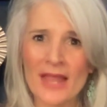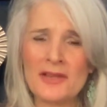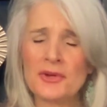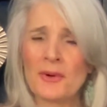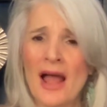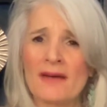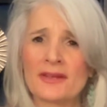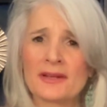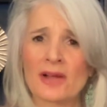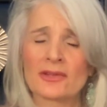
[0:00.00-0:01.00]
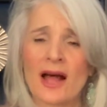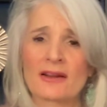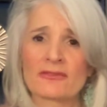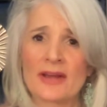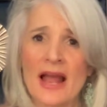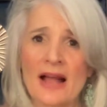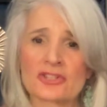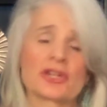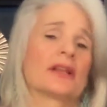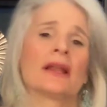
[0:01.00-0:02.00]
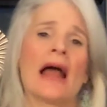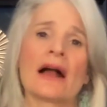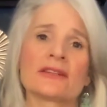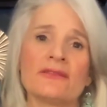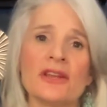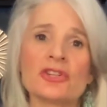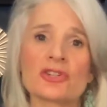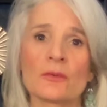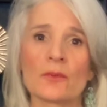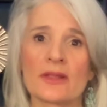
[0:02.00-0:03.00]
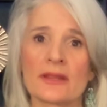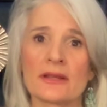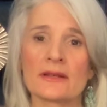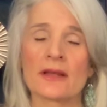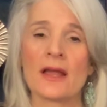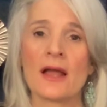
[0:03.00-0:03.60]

and you're having a lot of reaction and activation with it,